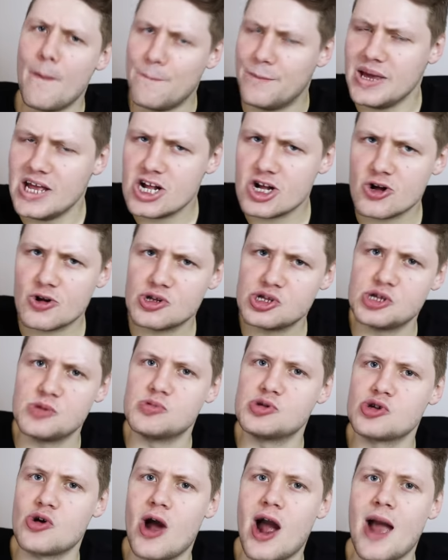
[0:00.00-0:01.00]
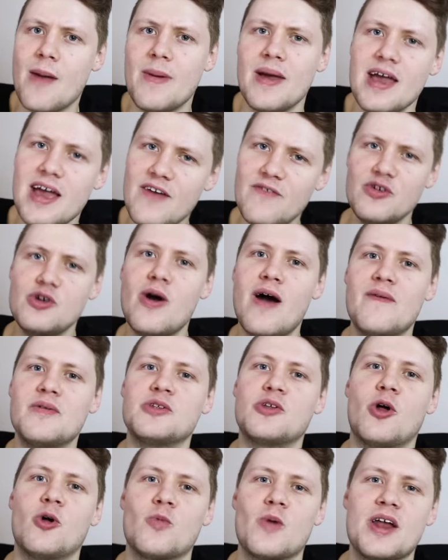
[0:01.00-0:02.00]
Be sure to subscribe if you
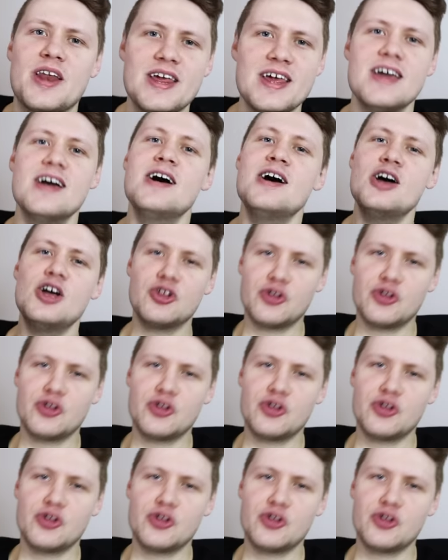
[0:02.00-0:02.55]
haven't already.